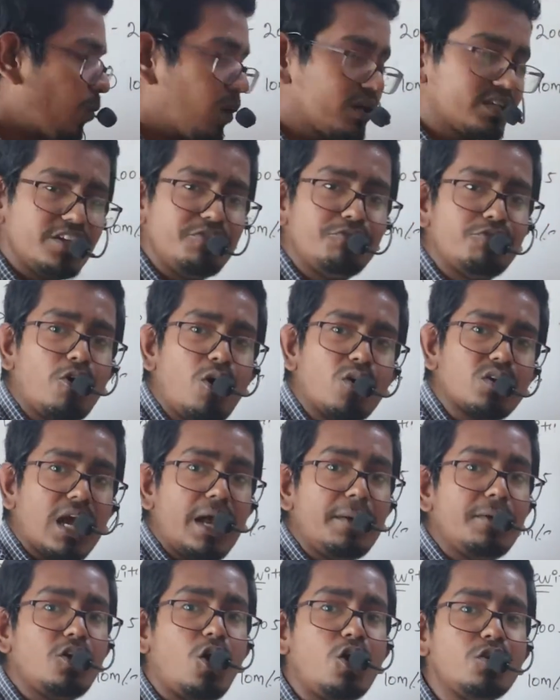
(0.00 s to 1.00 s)
what I found.
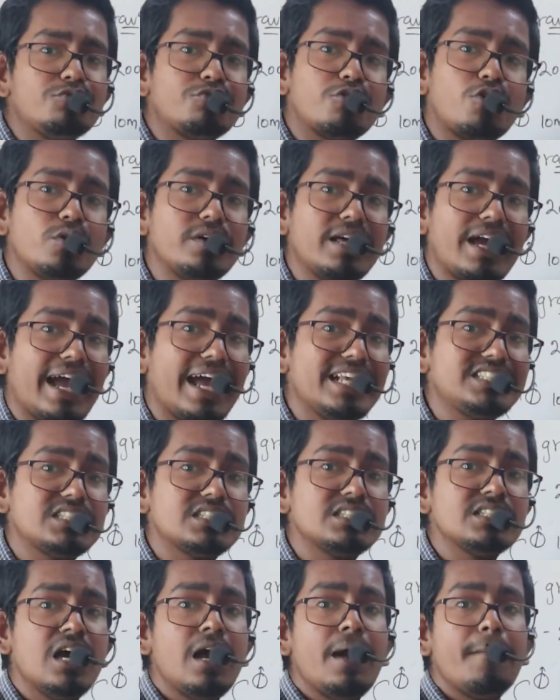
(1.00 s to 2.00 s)
I have not found
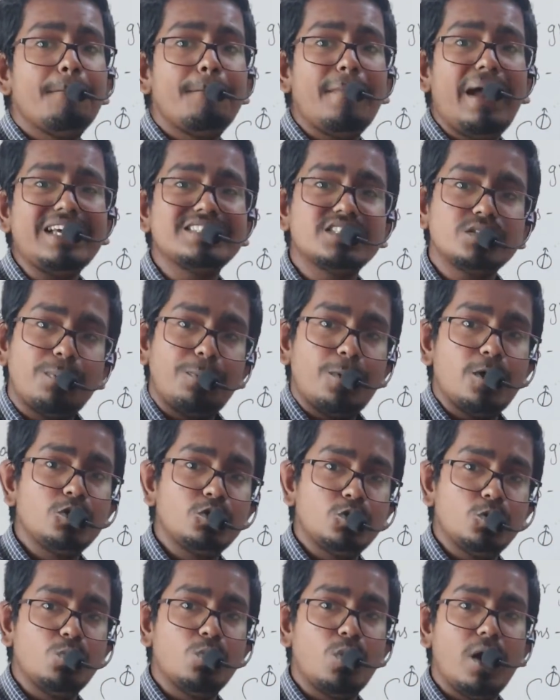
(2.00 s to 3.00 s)
h max
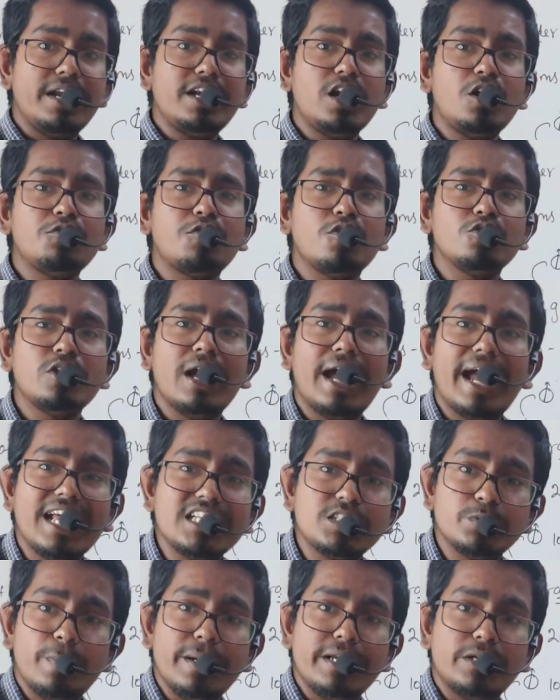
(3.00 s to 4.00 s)
upon 2. I not found the
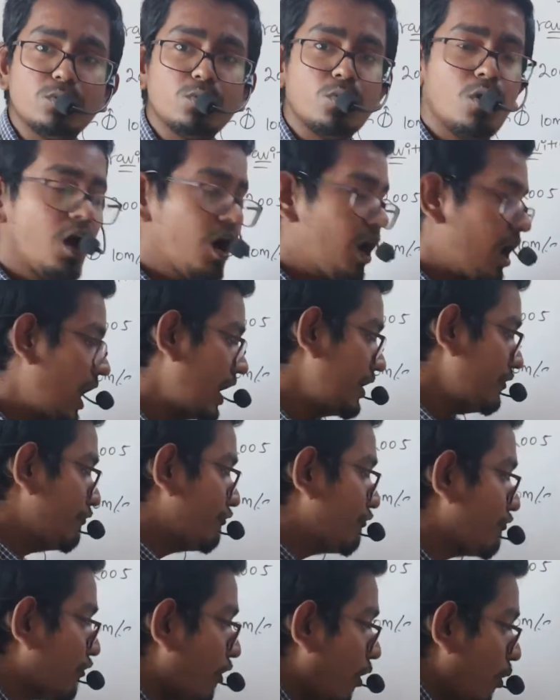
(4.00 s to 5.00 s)
h by 2. I
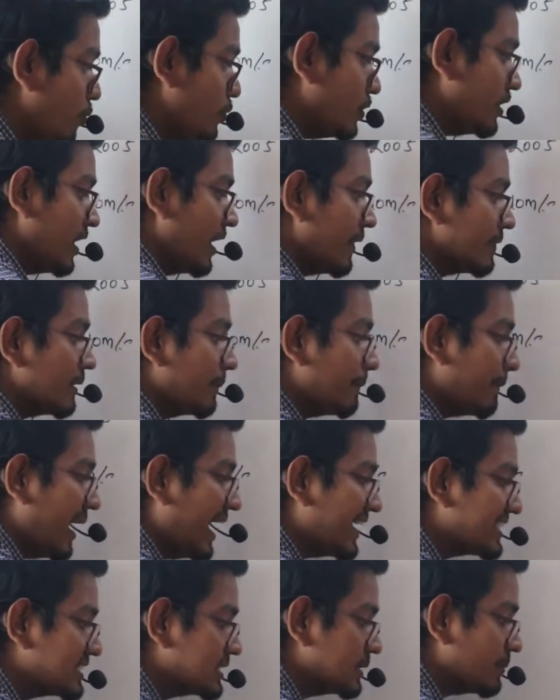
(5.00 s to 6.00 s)
found the
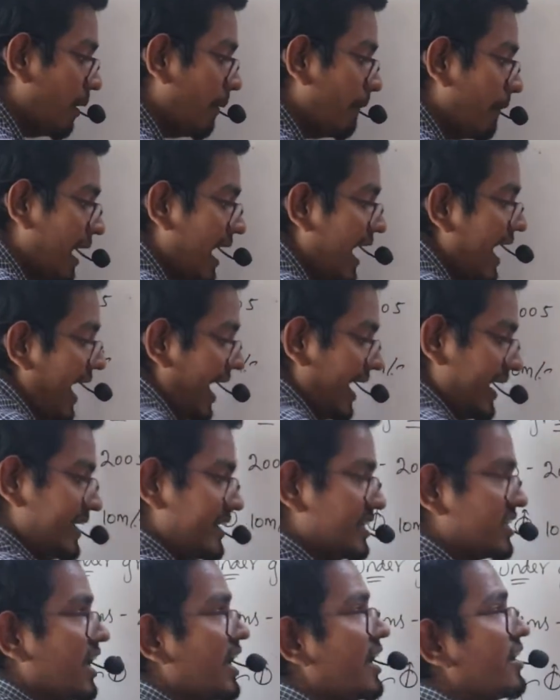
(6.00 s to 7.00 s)
maximum height